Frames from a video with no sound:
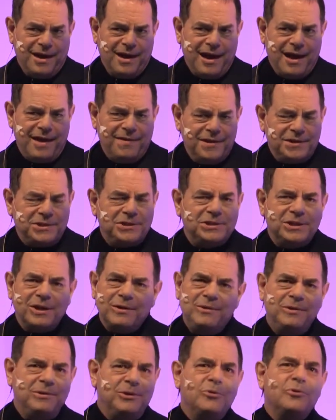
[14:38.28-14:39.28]
And this is the
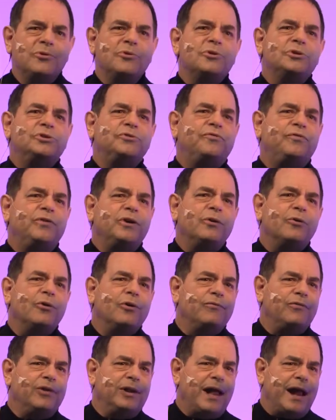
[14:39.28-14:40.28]
huge fear
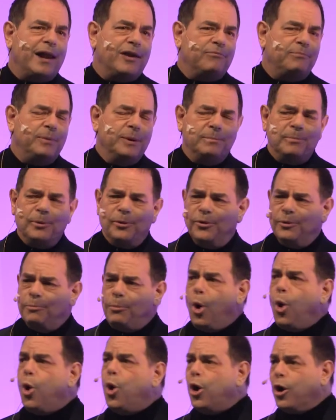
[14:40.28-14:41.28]
of a lot of people, the
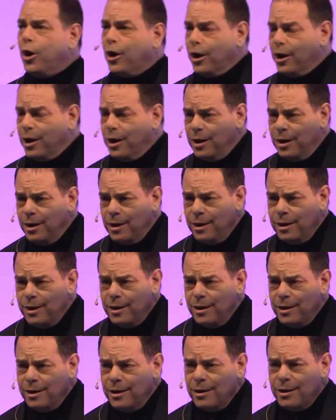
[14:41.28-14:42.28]
Borg,
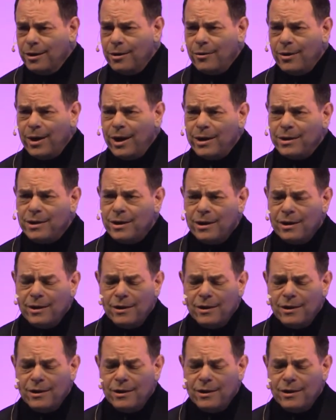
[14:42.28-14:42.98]
right?